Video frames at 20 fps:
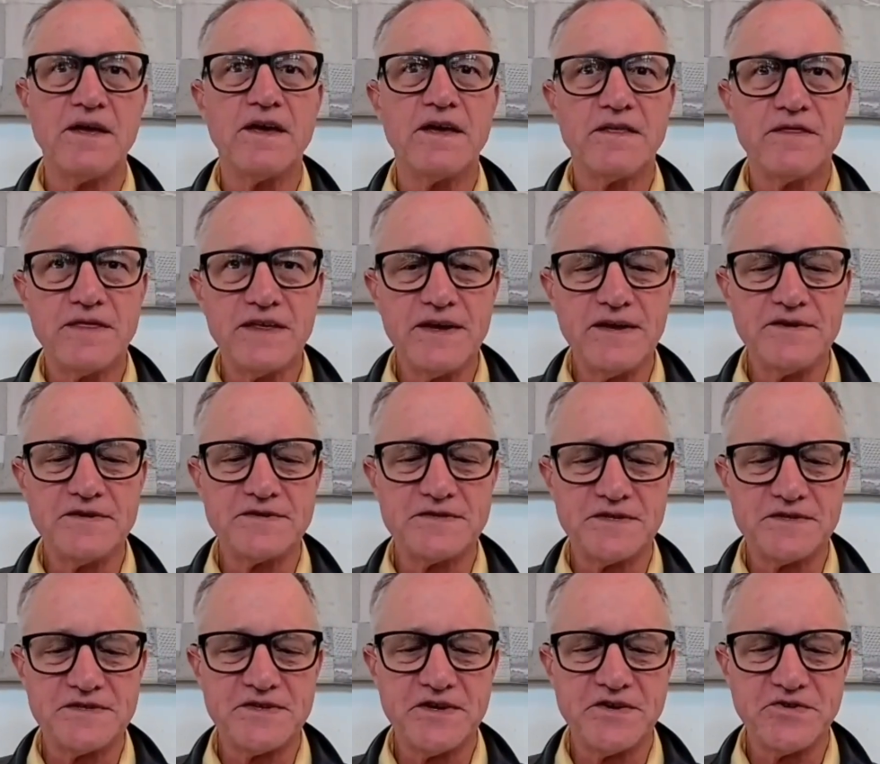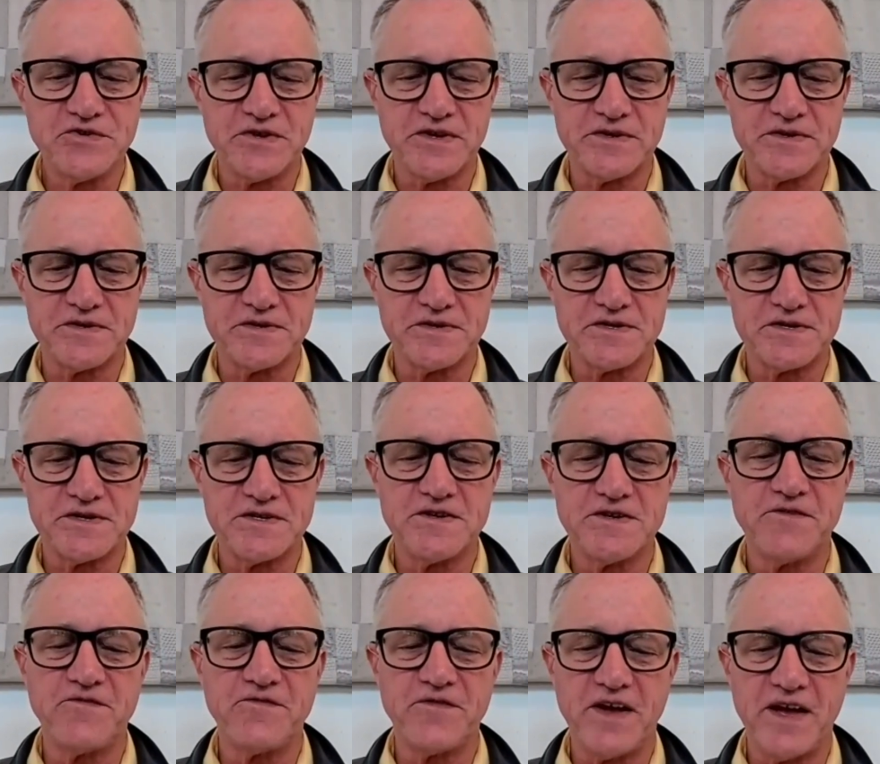These decisions
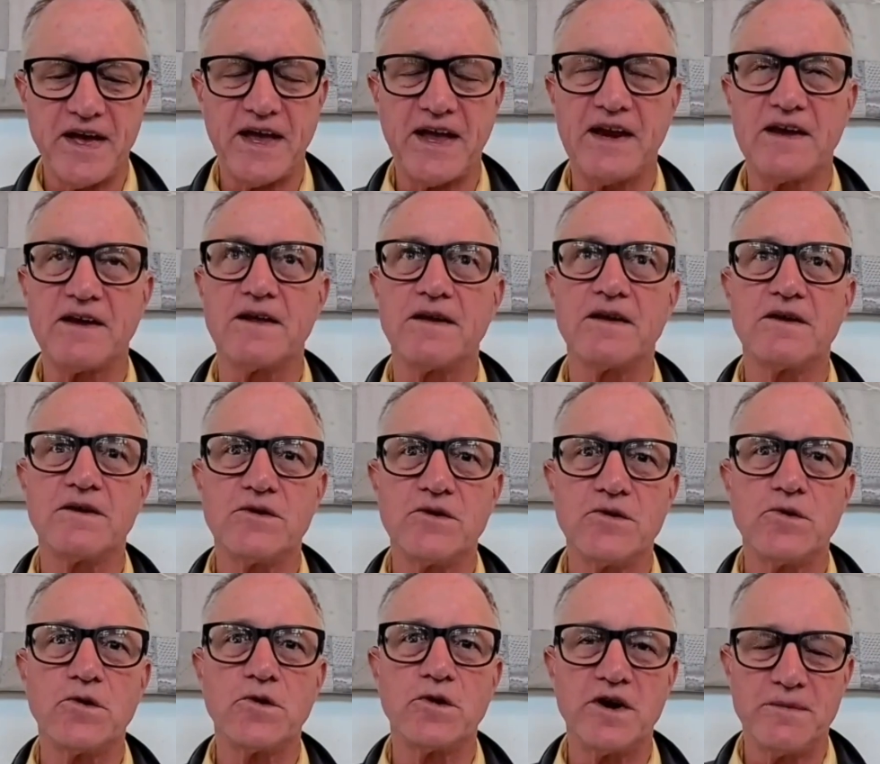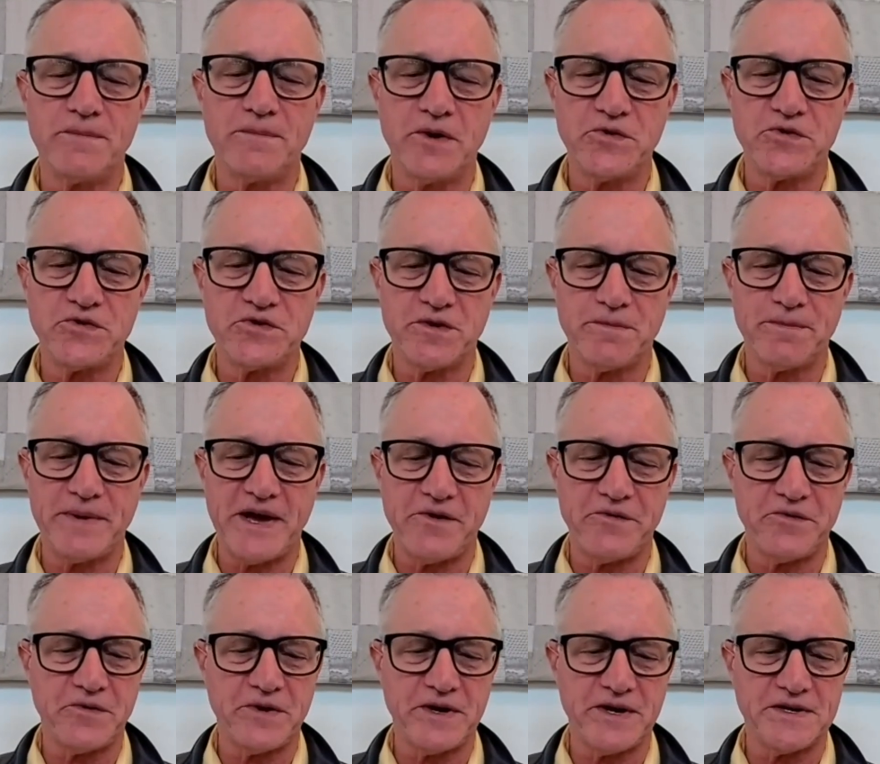define your emotional
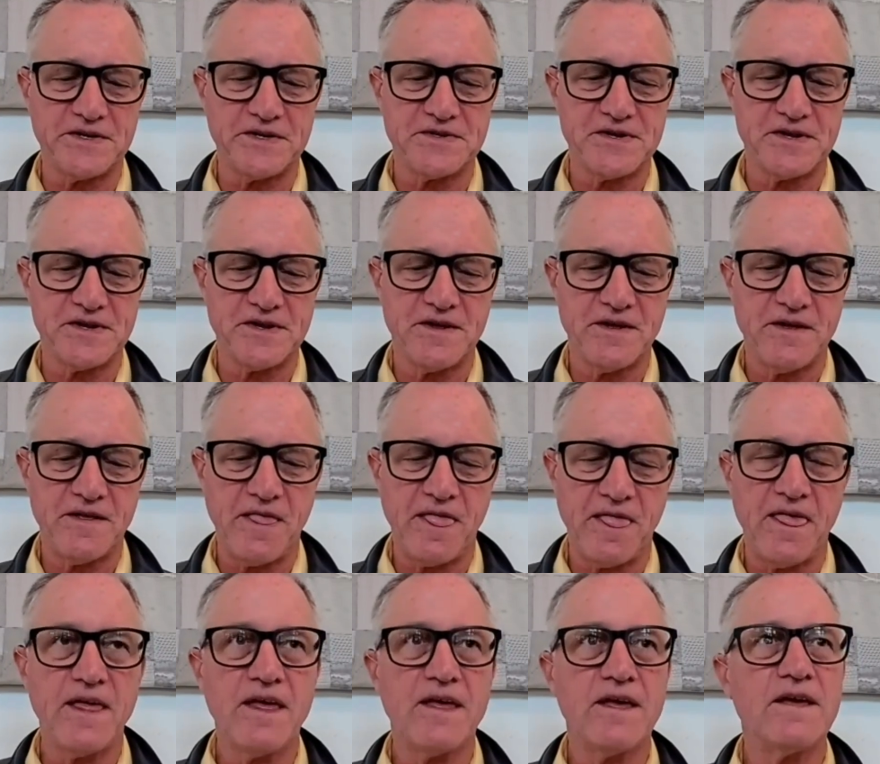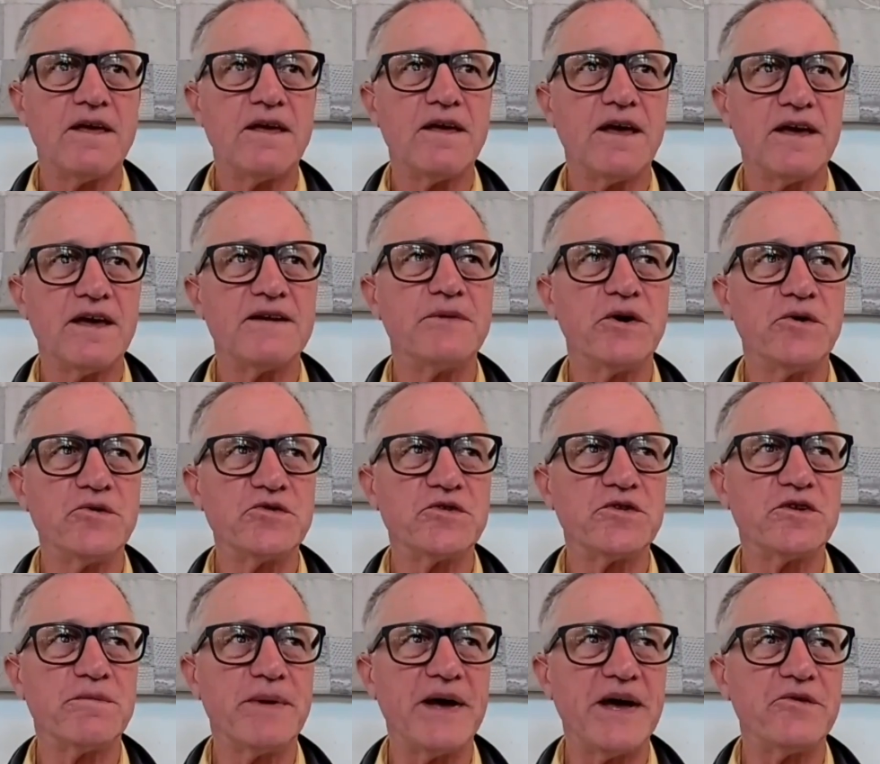boundaries, and emotional
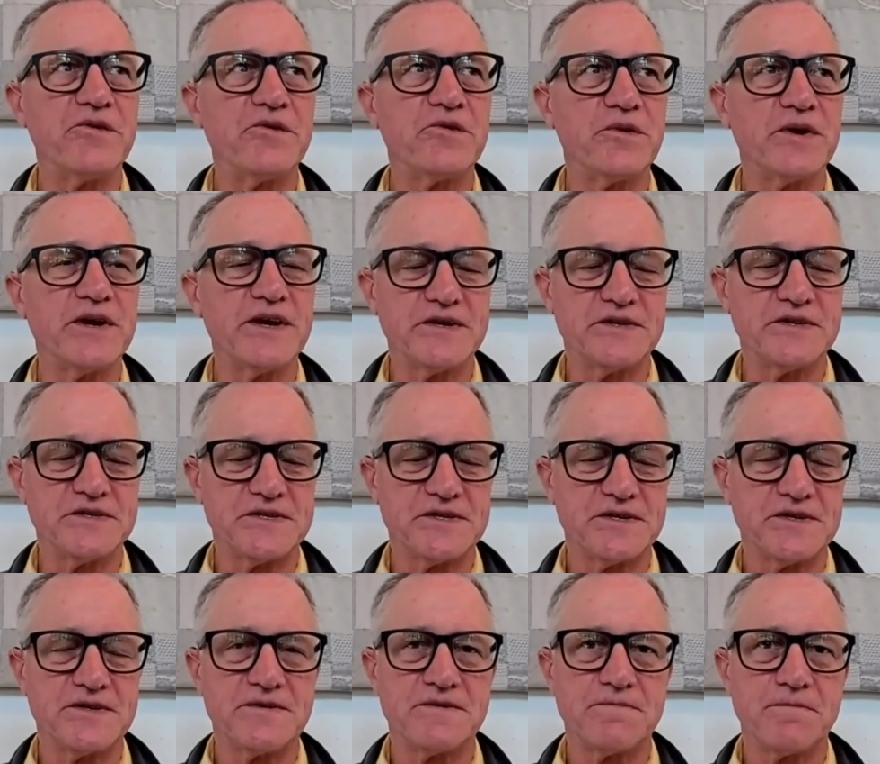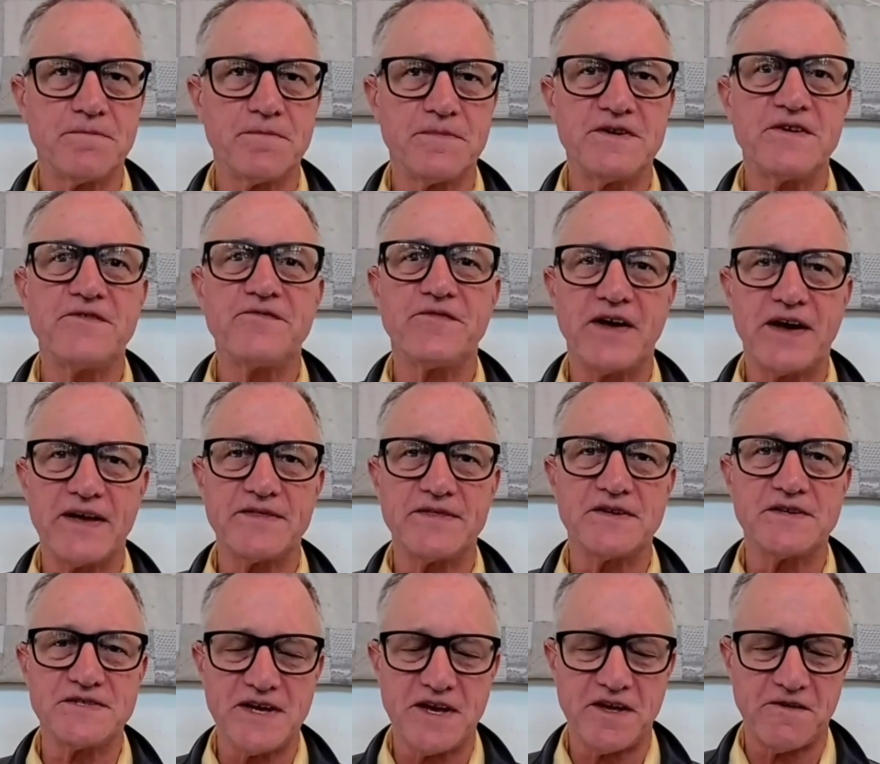boundaries define the
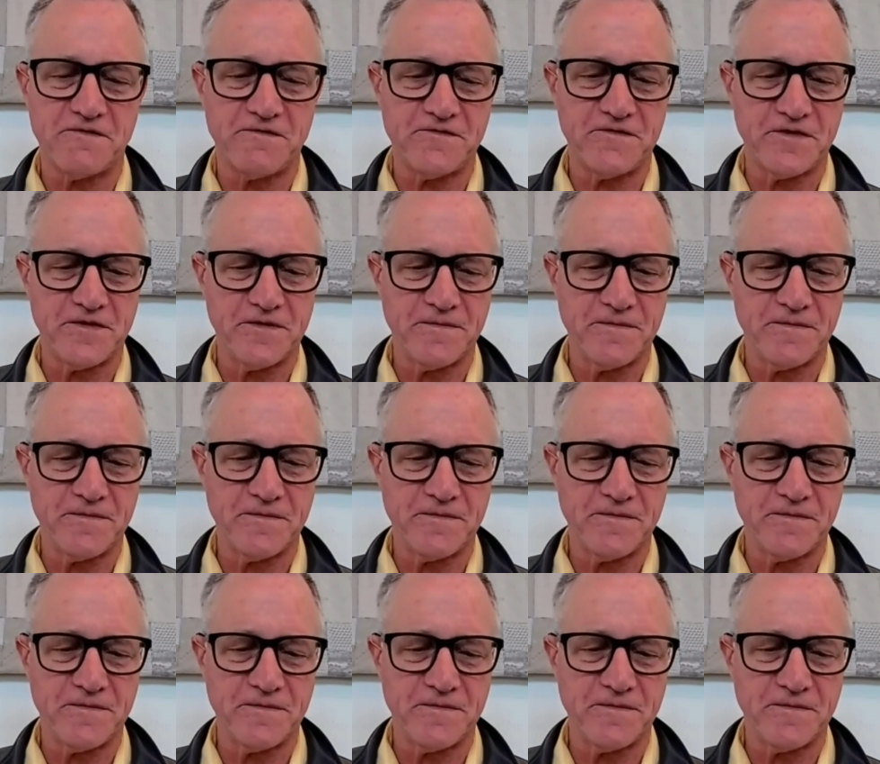self.